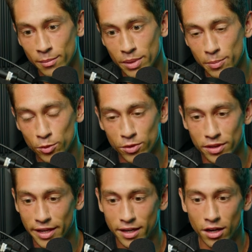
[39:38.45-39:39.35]
People were
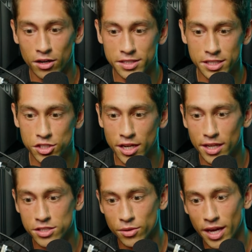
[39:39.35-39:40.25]
like, oh, DJ,
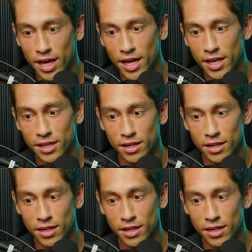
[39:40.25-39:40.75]
that's okay.